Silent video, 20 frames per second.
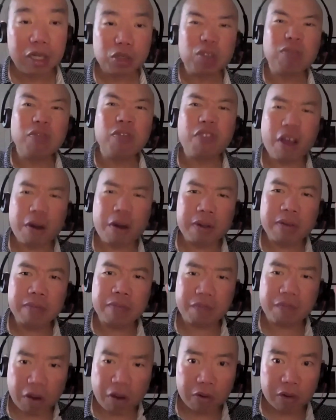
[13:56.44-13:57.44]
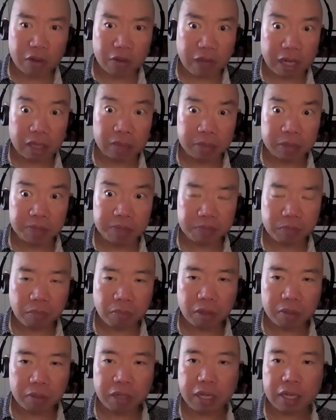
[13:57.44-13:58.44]
So it's very, very available.
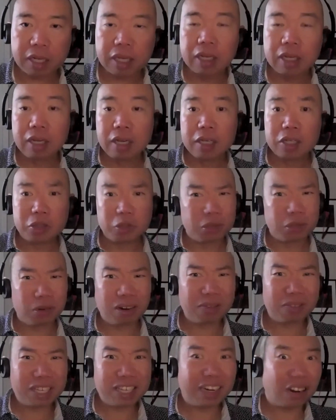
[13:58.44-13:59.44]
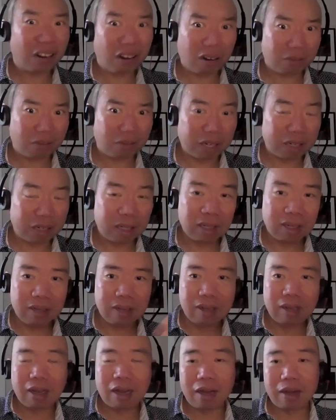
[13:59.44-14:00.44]
Okay, so you don't have to eat a lot of it.
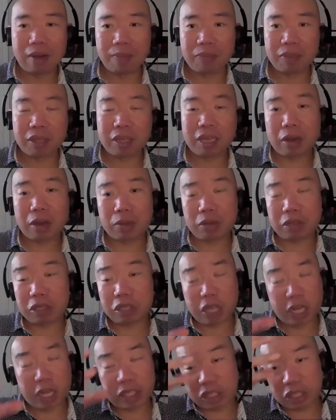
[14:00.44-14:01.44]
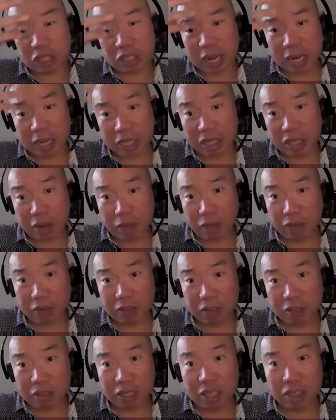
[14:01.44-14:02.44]
Now, it's slightly
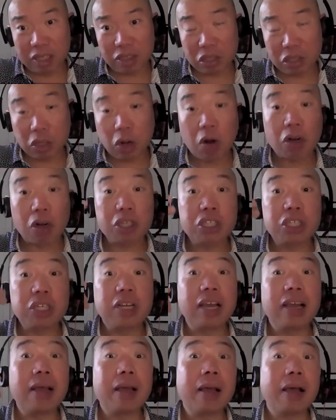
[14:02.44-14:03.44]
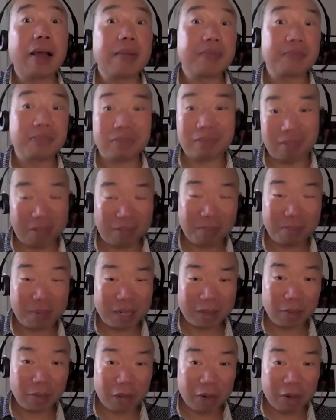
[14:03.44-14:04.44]
different in starch,
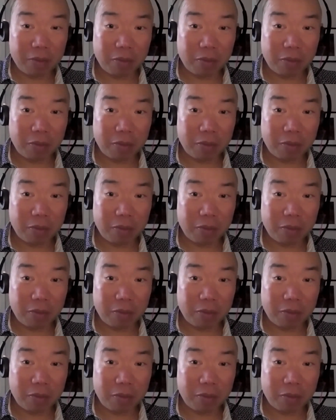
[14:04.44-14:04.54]
but in